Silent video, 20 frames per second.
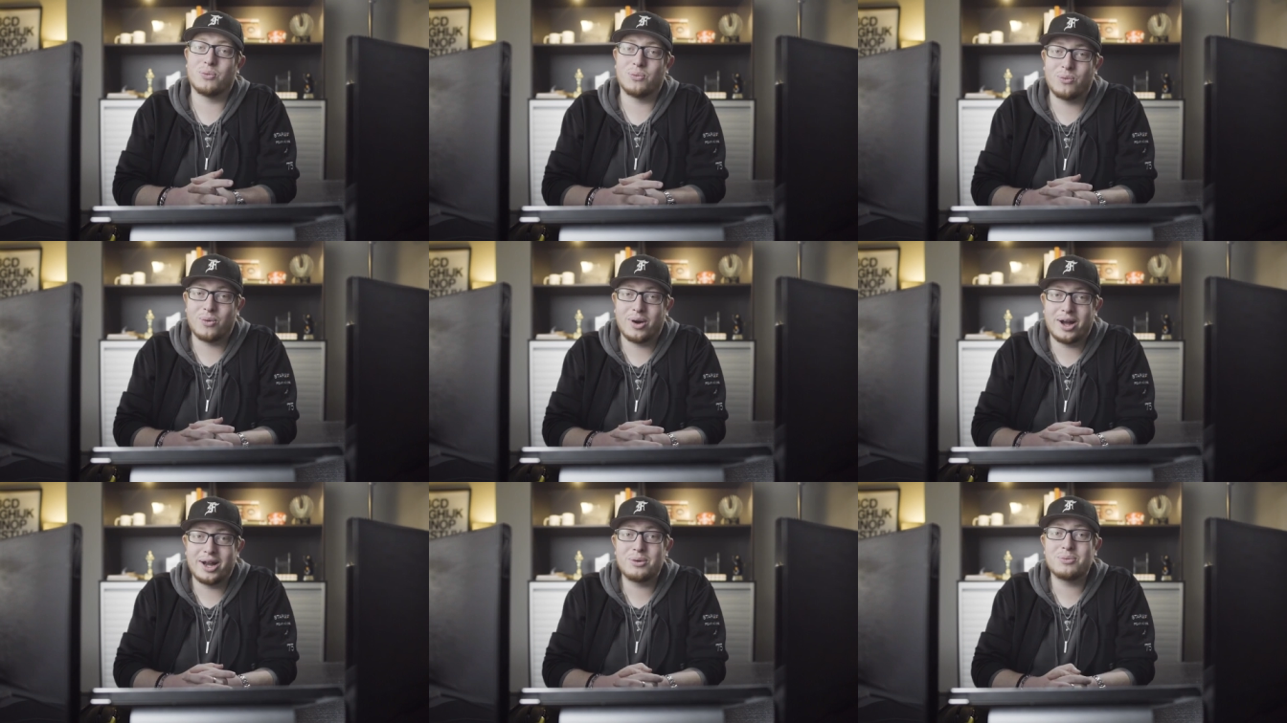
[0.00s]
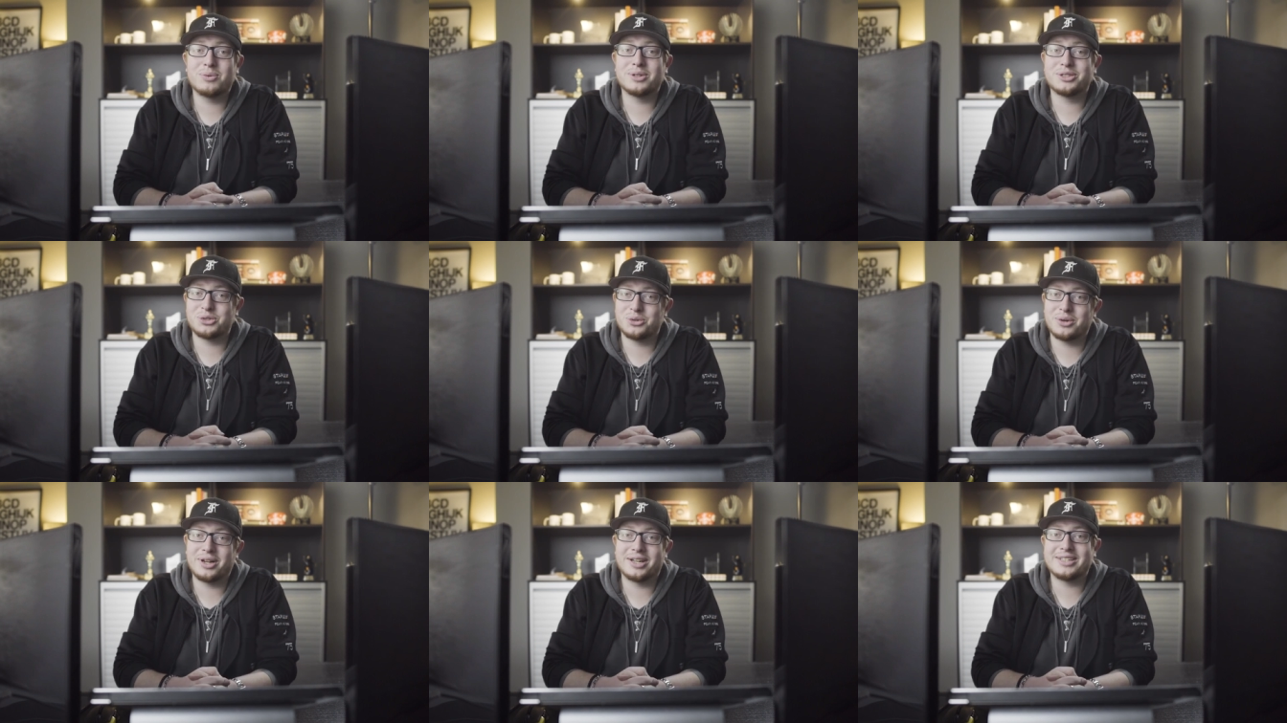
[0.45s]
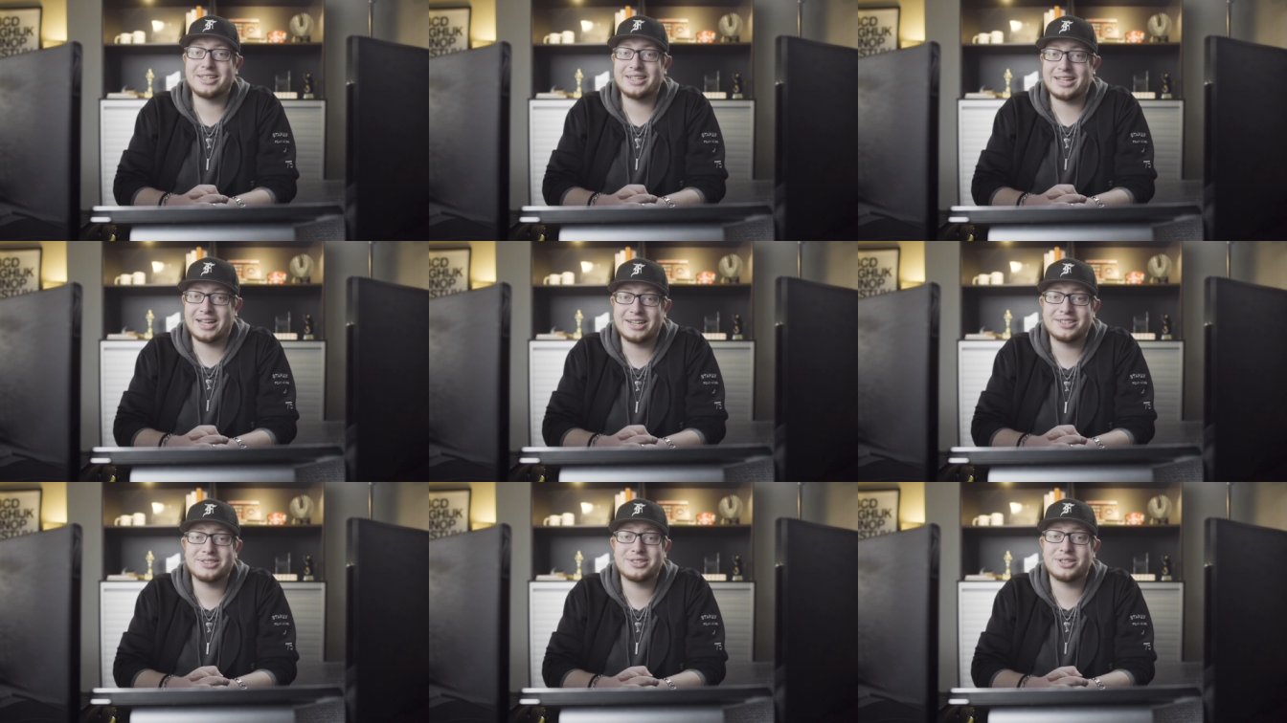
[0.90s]
why we're trying to
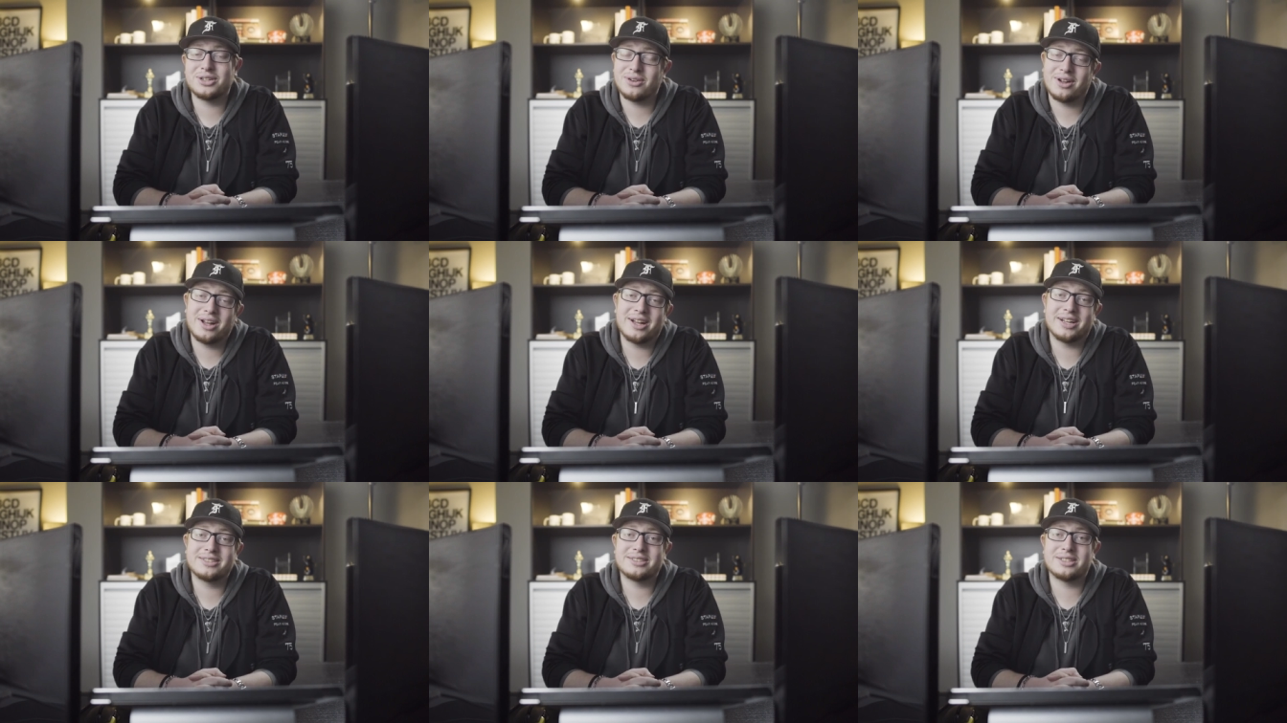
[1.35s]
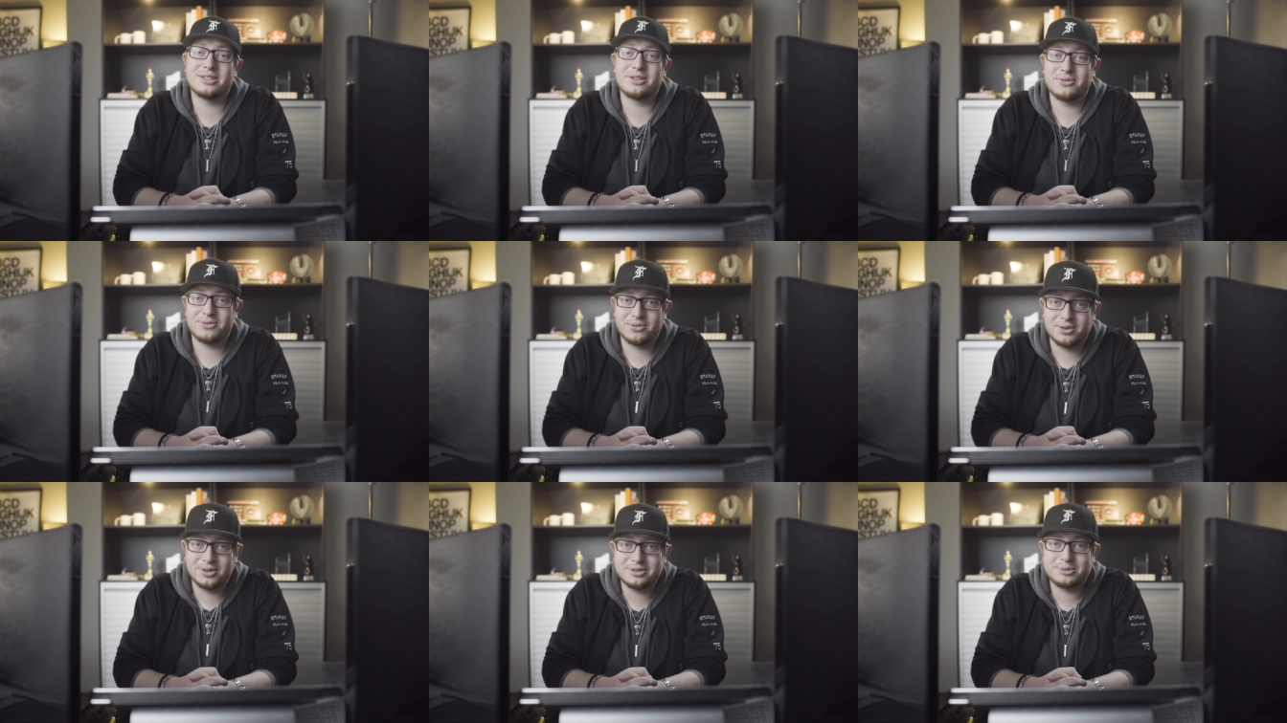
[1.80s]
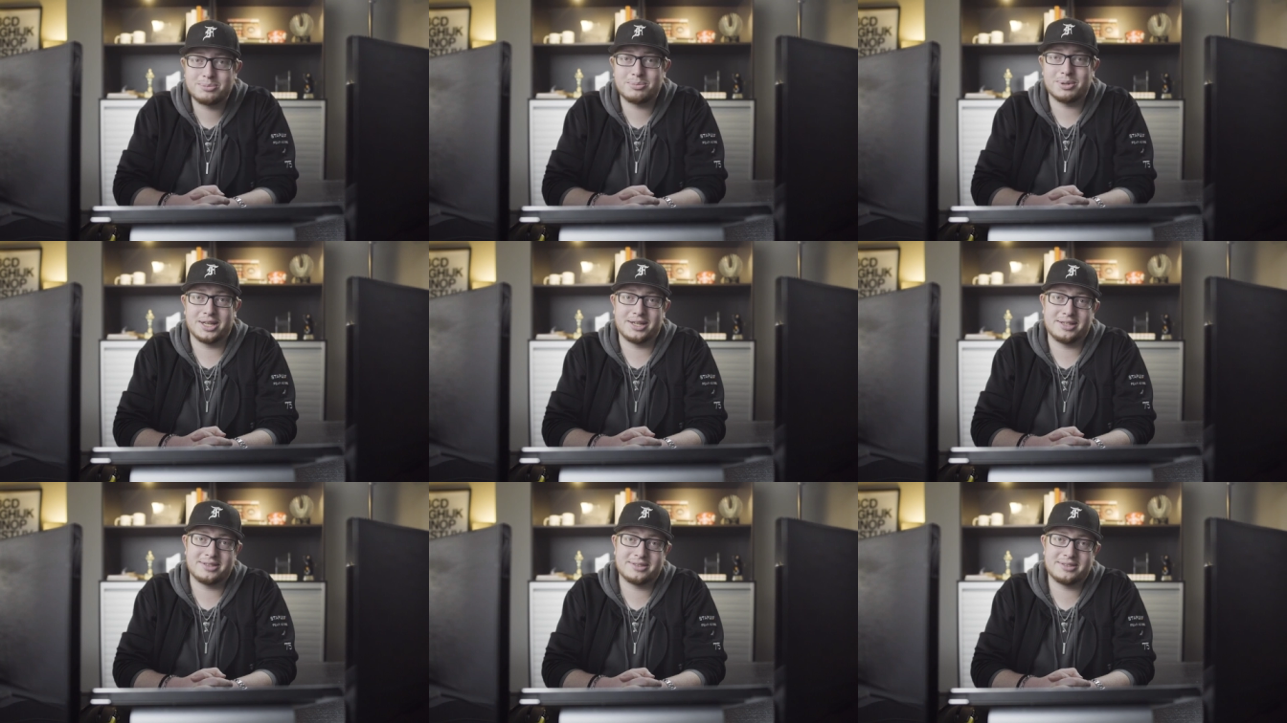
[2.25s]
catch their eyes in the first
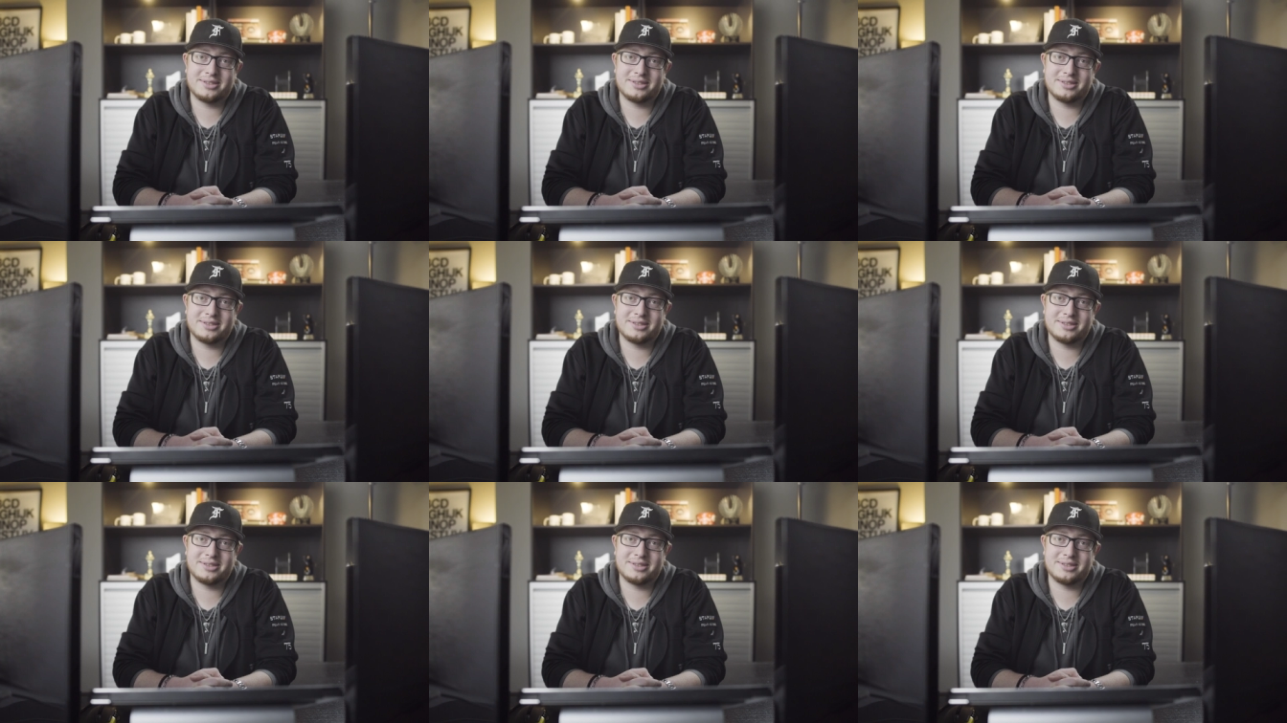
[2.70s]
place.